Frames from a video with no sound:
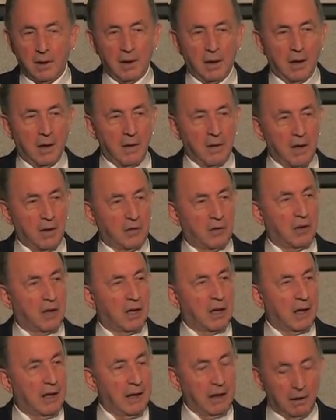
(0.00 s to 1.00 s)
And that's
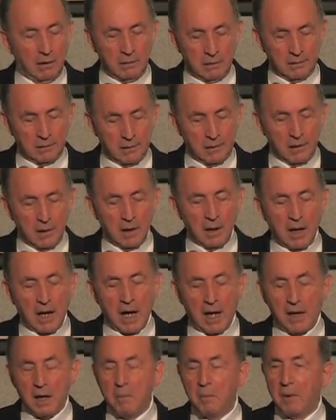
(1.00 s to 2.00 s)
clear,
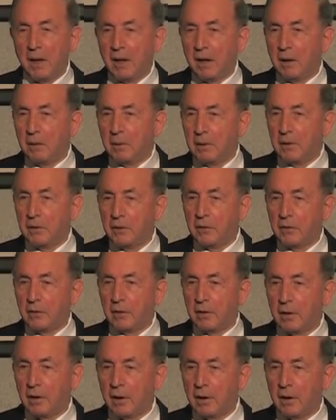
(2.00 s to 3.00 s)

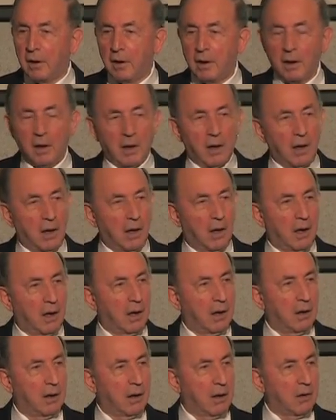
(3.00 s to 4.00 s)
unambiguous,
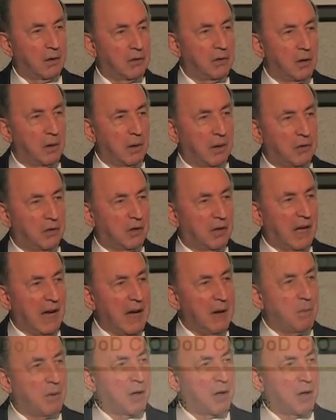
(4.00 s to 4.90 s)
and there's no escape